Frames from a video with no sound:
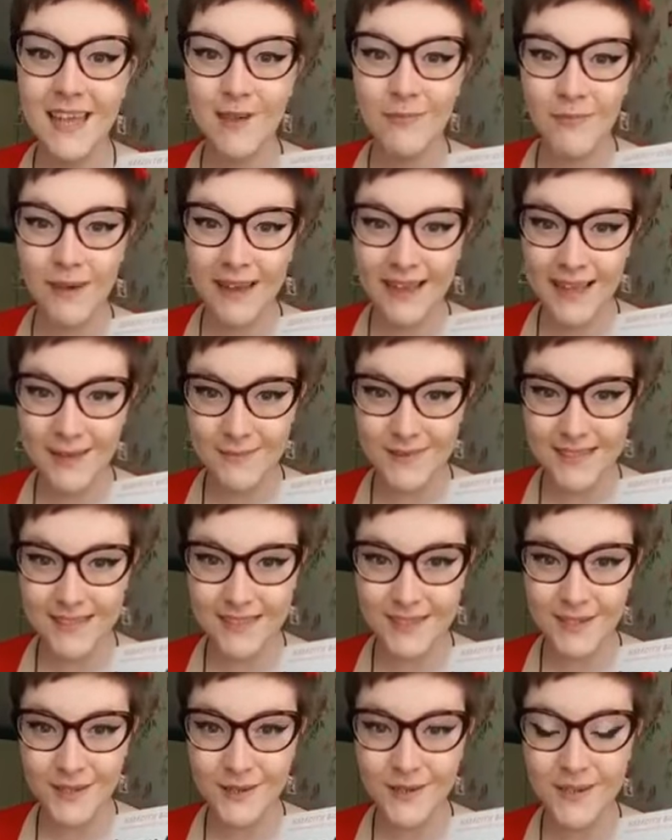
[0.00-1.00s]
My name is
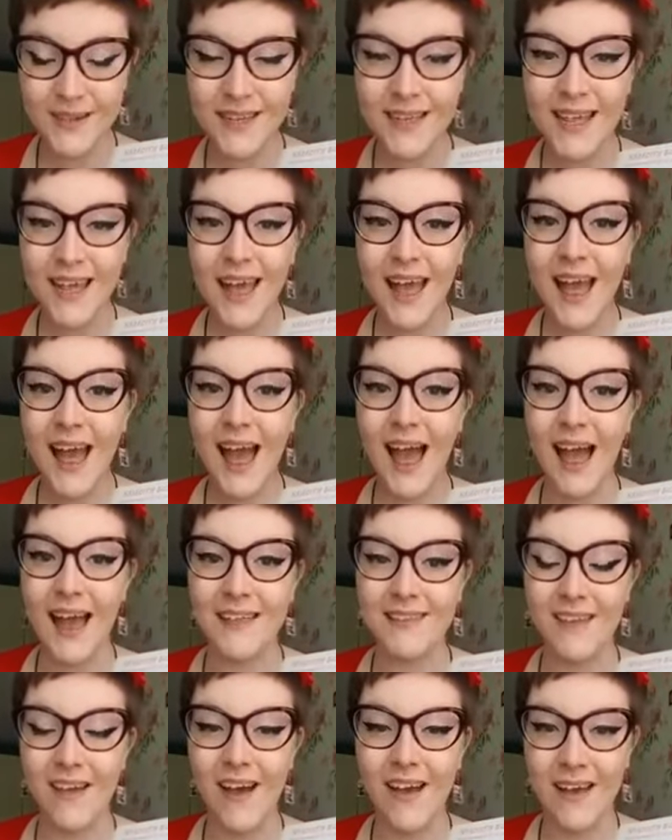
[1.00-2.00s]
Lou
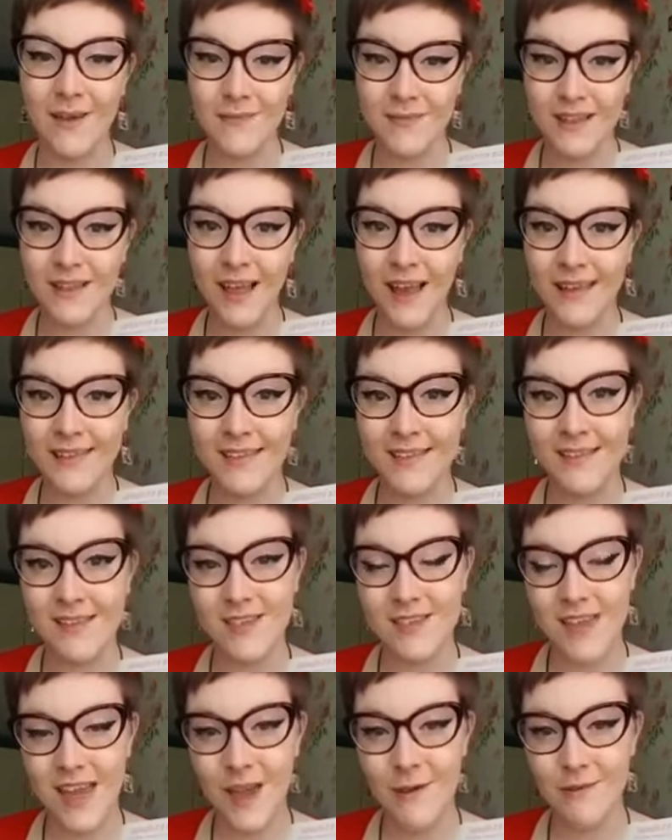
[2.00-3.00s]
and I am delighted to
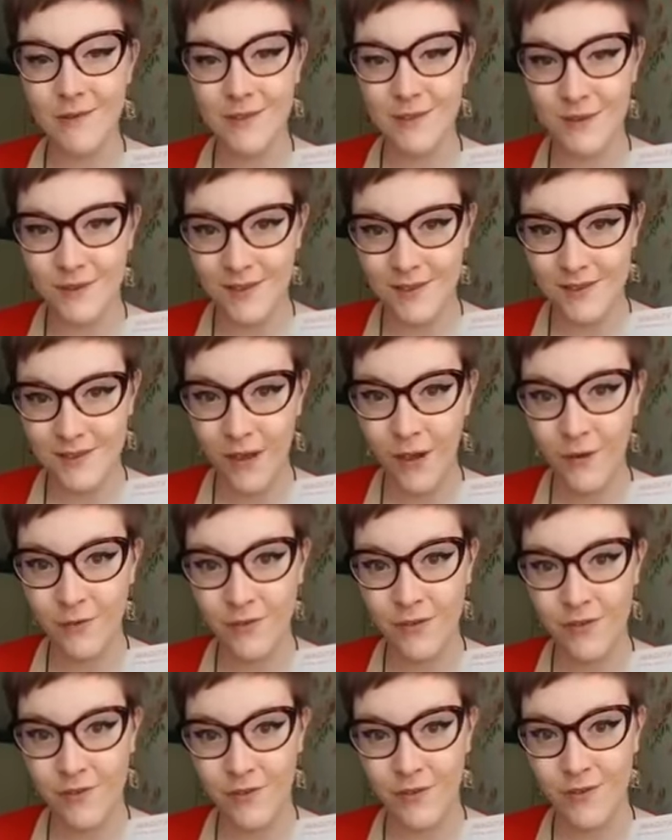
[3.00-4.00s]
share with you this
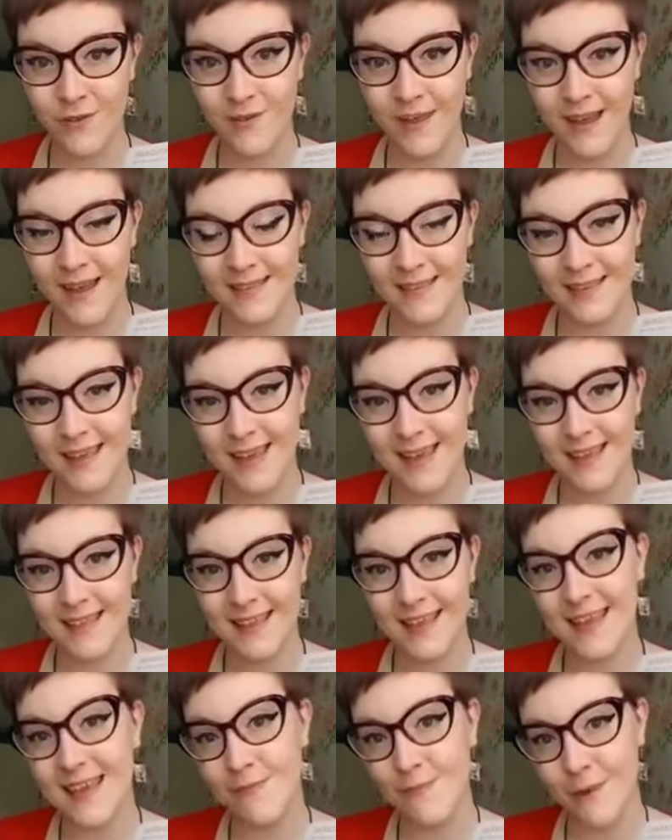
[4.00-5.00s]
afternoon a teen
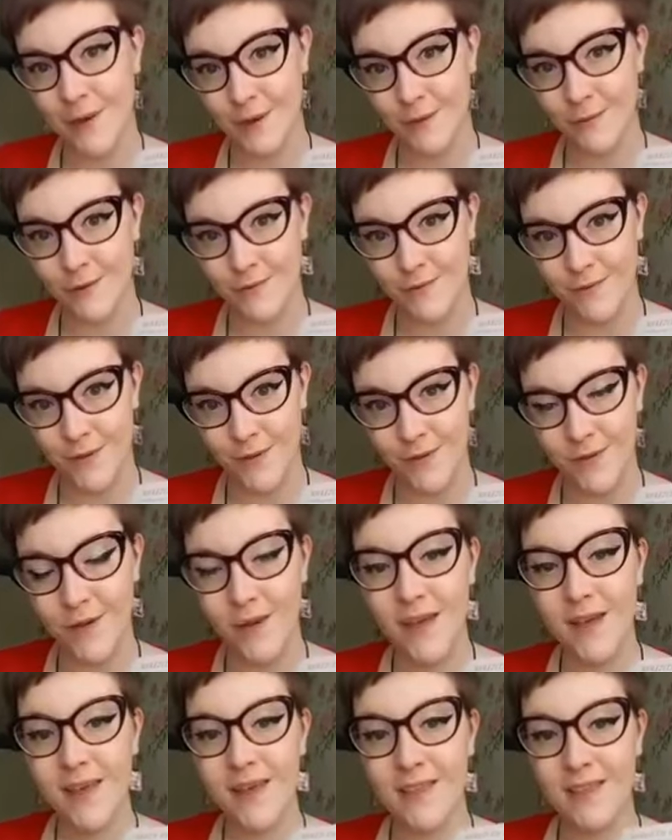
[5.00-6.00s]
ebook review.
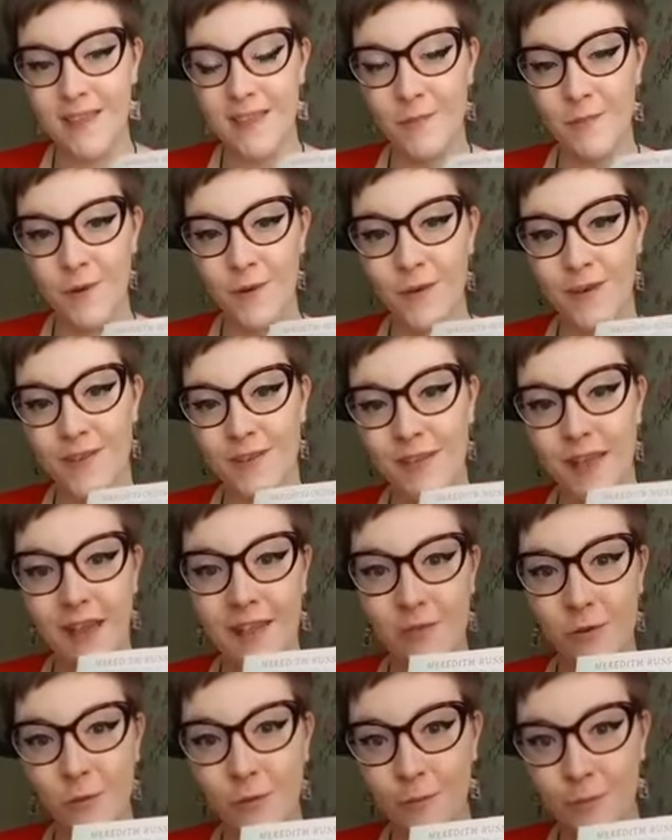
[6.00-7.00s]
This book is
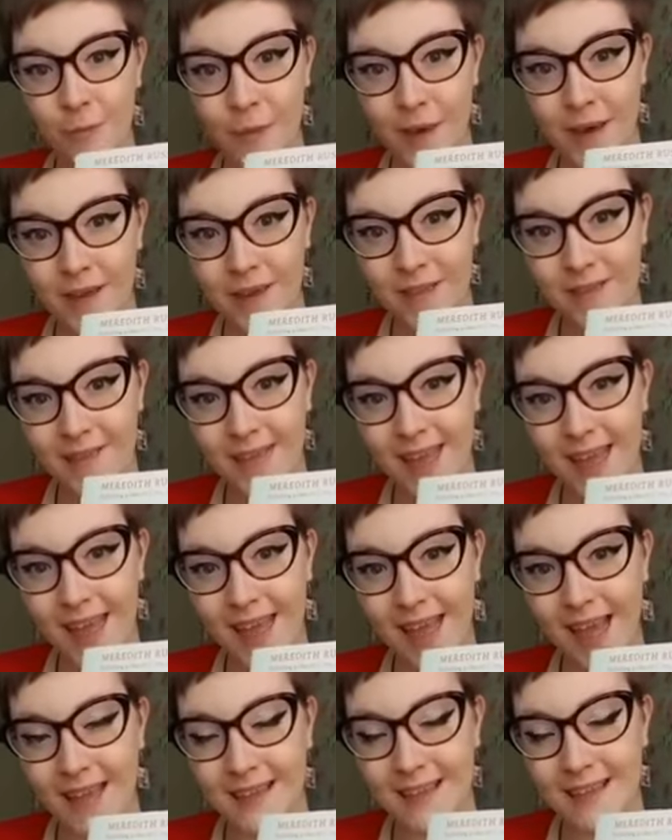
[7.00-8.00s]
titled Birthday
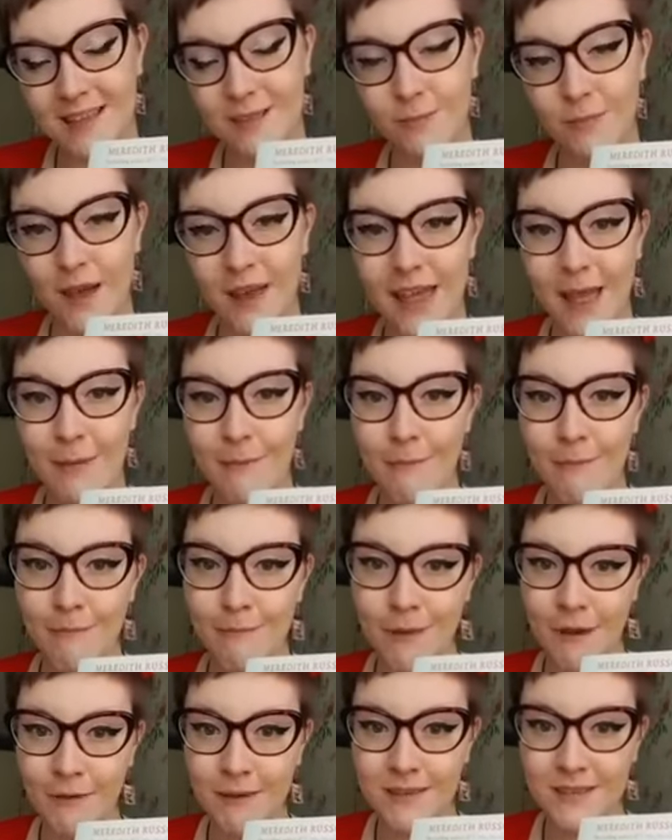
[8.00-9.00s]
and is by
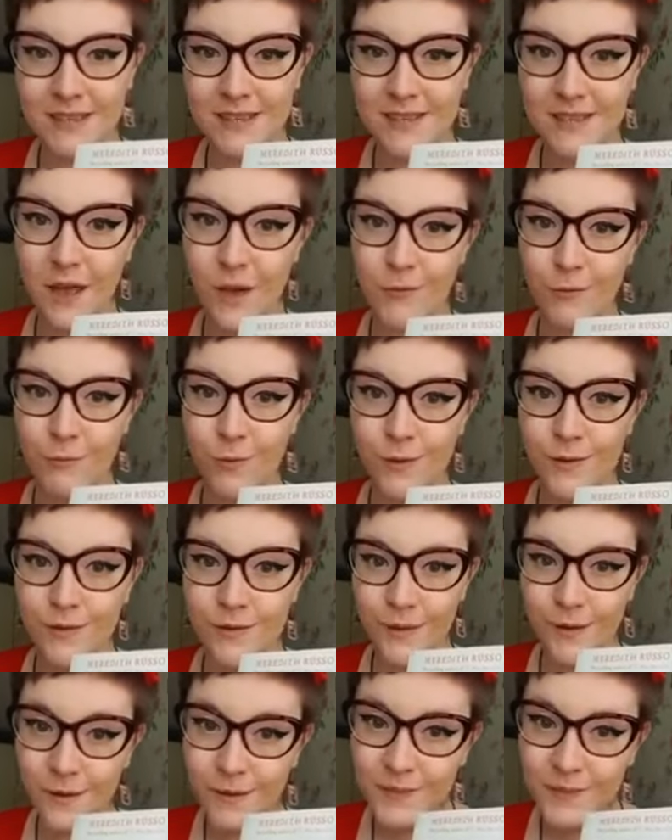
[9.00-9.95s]
Meredith Russo.